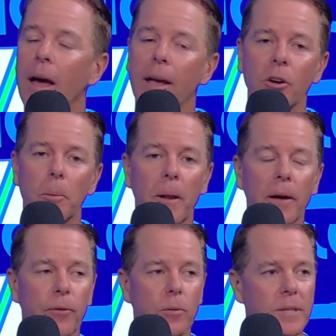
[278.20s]
Yeah,
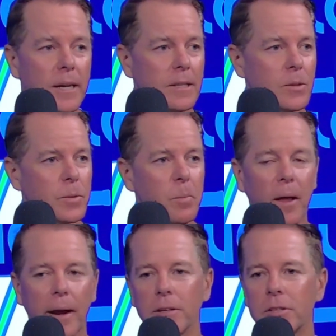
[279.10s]
platform tennis was
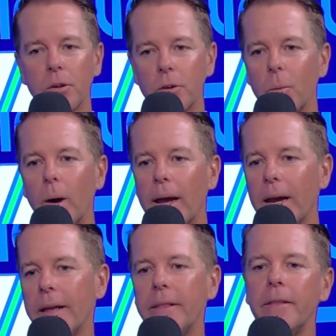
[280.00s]
played a certain
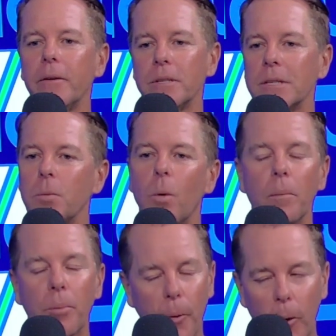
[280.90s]
way, and then there was this
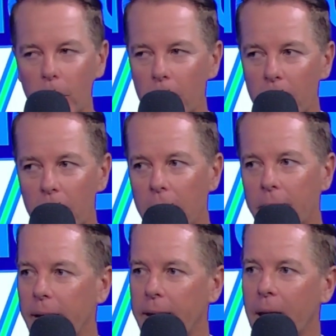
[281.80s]
one pro
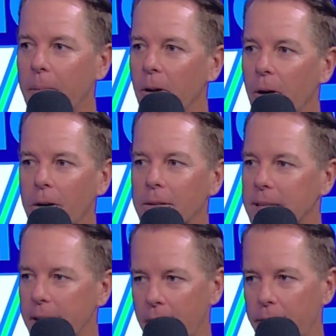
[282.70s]
that came along,
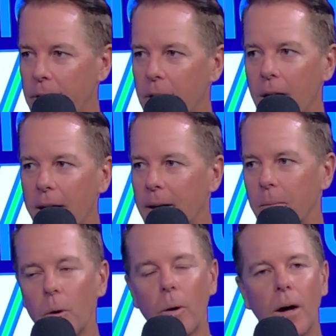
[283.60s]
South African guy
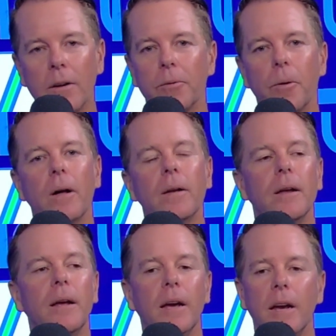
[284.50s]
named Johan Durant.
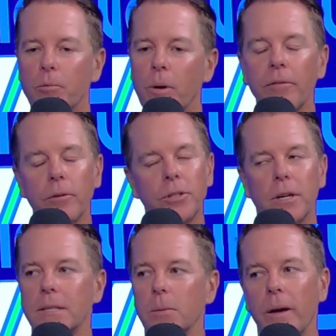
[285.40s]
He
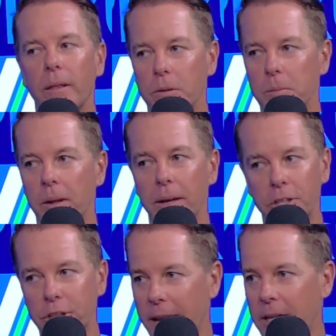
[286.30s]
revolutionized the way that it was
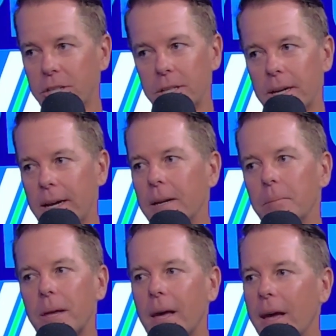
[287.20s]
played, changed it, and
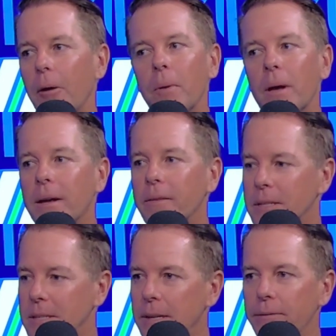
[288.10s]
it became
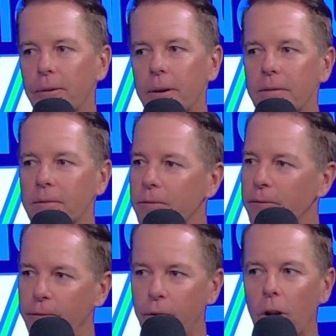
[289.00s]
this different,
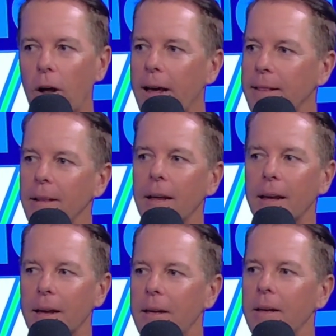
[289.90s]
full-on
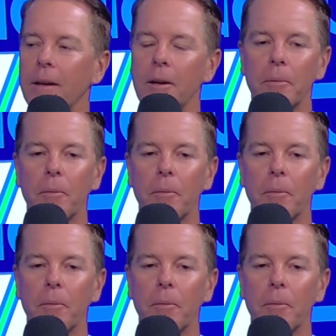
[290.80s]
athletic,